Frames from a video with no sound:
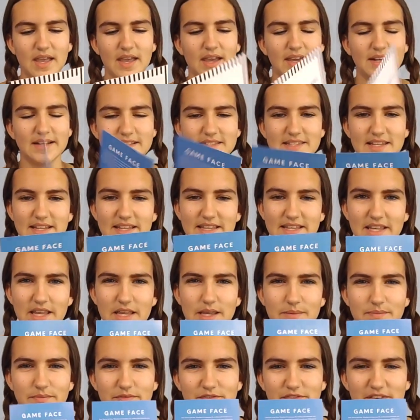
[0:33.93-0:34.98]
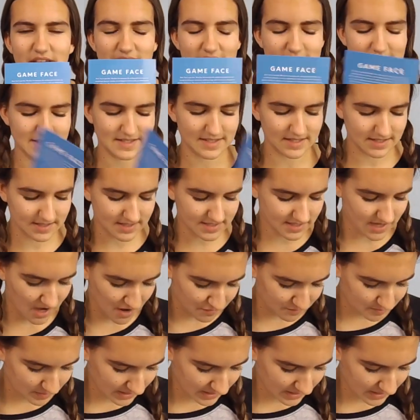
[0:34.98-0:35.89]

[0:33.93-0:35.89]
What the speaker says: and it's like game face and stuff